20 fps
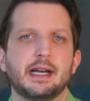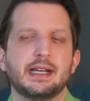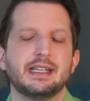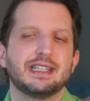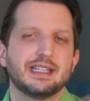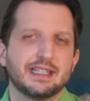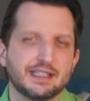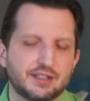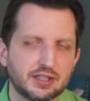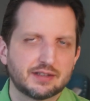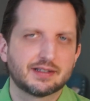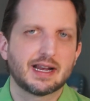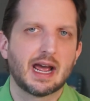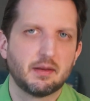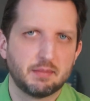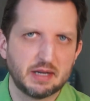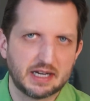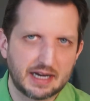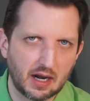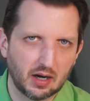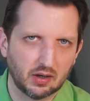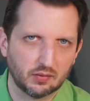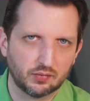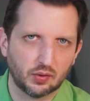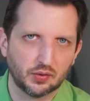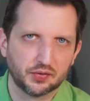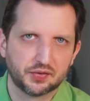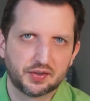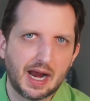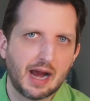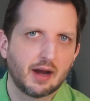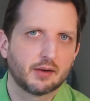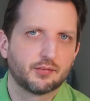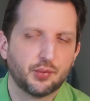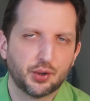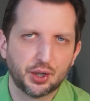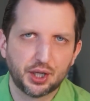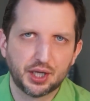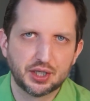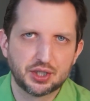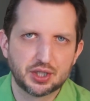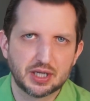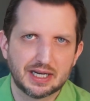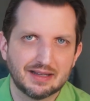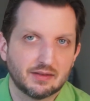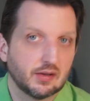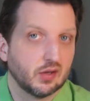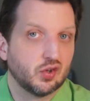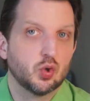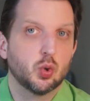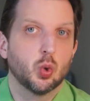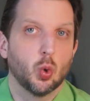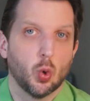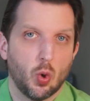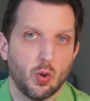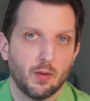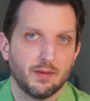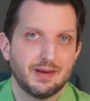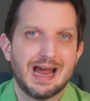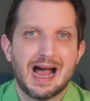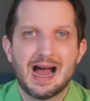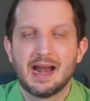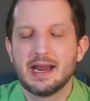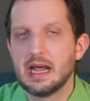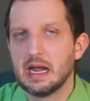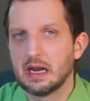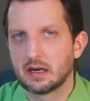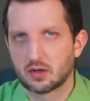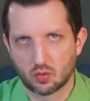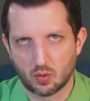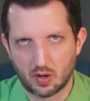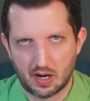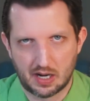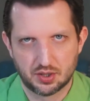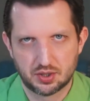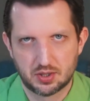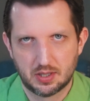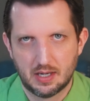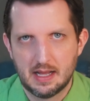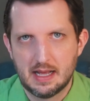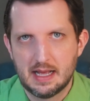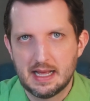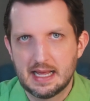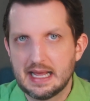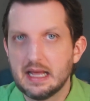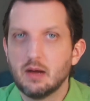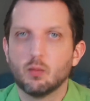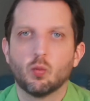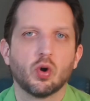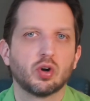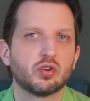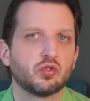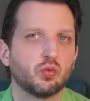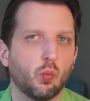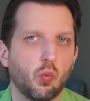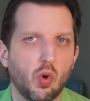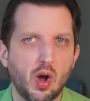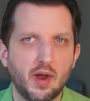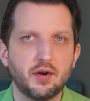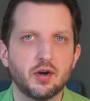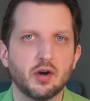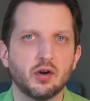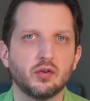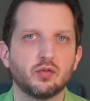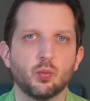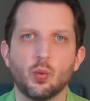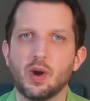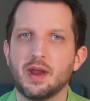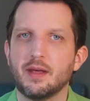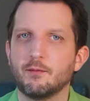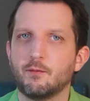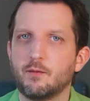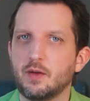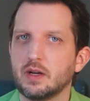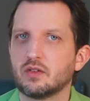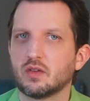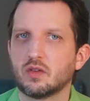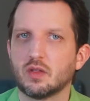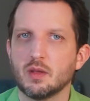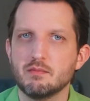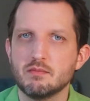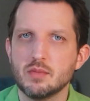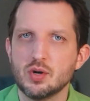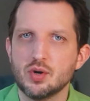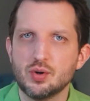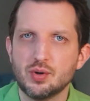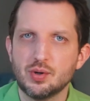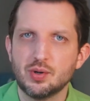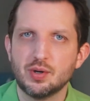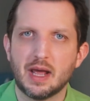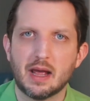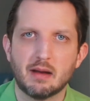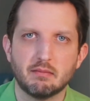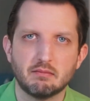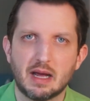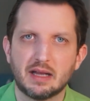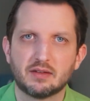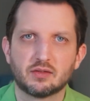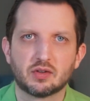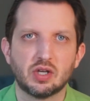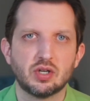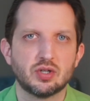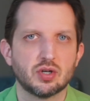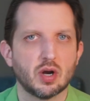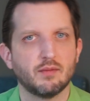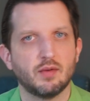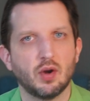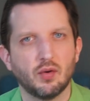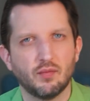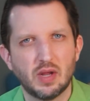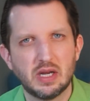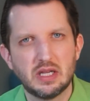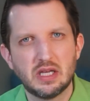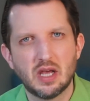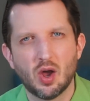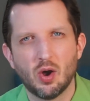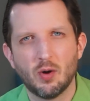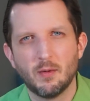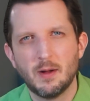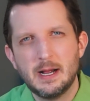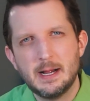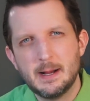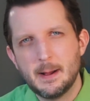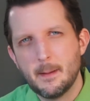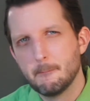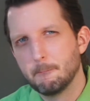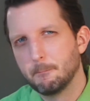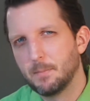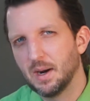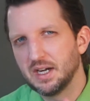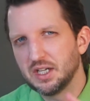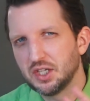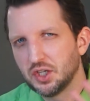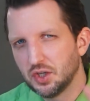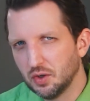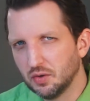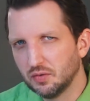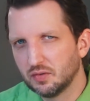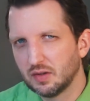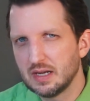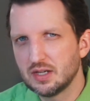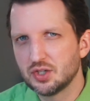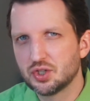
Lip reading: You just got to be careful. Stock footage is a tool, not a crutch. It works wonders when it fits the mood and message of your video, but using